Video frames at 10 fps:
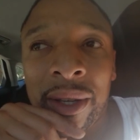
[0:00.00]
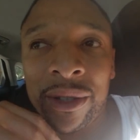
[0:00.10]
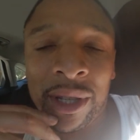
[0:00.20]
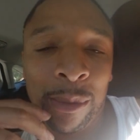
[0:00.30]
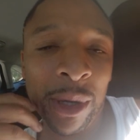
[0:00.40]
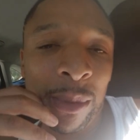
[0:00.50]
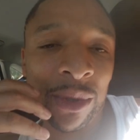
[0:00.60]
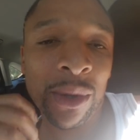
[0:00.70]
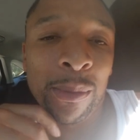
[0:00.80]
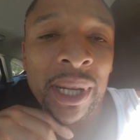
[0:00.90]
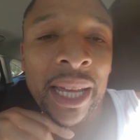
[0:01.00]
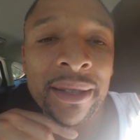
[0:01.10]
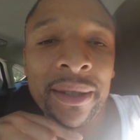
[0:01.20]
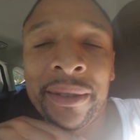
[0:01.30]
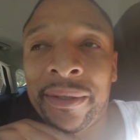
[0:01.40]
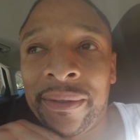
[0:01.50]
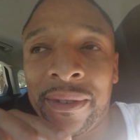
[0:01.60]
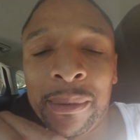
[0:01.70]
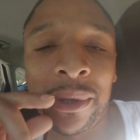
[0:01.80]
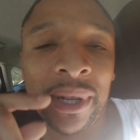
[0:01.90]
some people so blessed
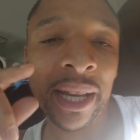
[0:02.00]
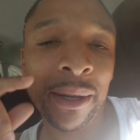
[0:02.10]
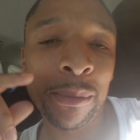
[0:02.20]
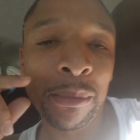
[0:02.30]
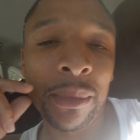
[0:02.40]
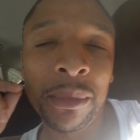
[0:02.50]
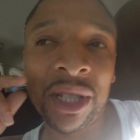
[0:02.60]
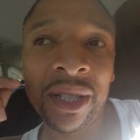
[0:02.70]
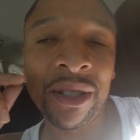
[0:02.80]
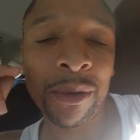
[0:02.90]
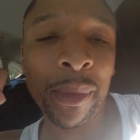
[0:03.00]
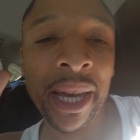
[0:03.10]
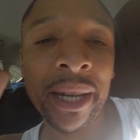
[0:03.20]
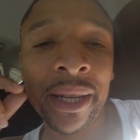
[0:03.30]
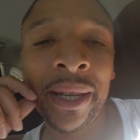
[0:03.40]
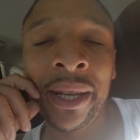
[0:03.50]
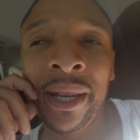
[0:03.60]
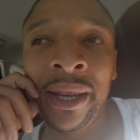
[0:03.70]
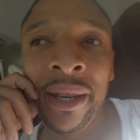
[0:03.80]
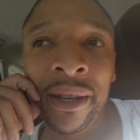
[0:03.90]
from like a Miss Elizabeth.
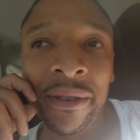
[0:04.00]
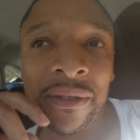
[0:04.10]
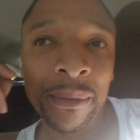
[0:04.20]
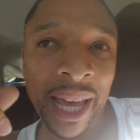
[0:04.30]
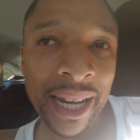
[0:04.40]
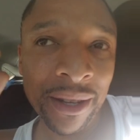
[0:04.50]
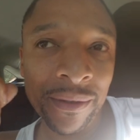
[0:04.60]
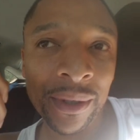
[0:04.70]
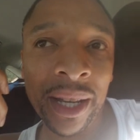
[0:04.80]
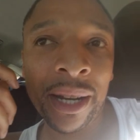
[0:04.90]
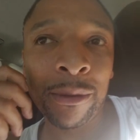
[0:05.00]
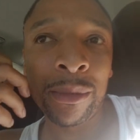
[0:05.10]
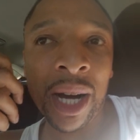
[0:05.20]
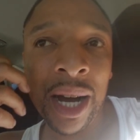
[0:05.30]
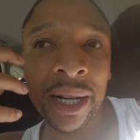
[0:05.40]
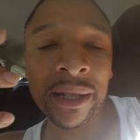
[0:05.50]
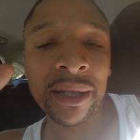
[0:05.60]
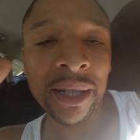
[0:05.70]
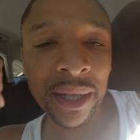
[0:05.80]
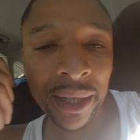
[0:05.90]
From that level that I'm honored
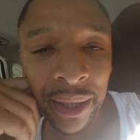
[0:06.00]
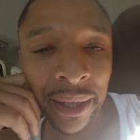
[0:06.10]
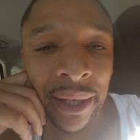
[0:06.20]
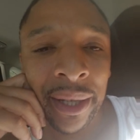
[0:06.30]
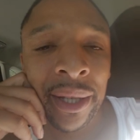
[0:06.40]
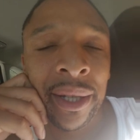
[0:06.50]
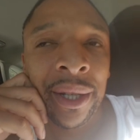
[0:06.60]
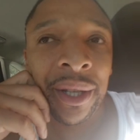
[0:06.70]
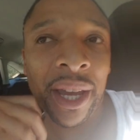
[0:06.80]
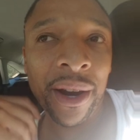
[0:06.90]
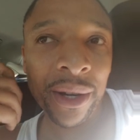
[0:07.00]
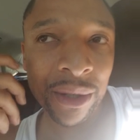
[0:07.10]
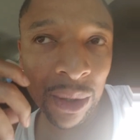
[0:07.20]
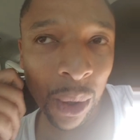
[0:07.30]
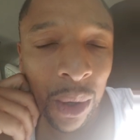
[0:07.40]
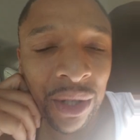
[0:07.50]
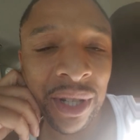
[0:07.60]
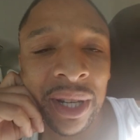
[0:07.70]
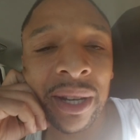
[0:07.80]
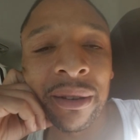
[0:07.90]
to carry the
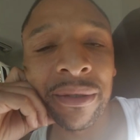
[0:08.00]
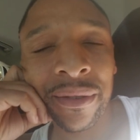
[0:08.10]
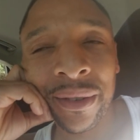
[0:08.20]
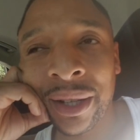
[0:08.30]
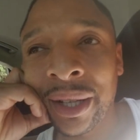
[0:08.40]
torch of,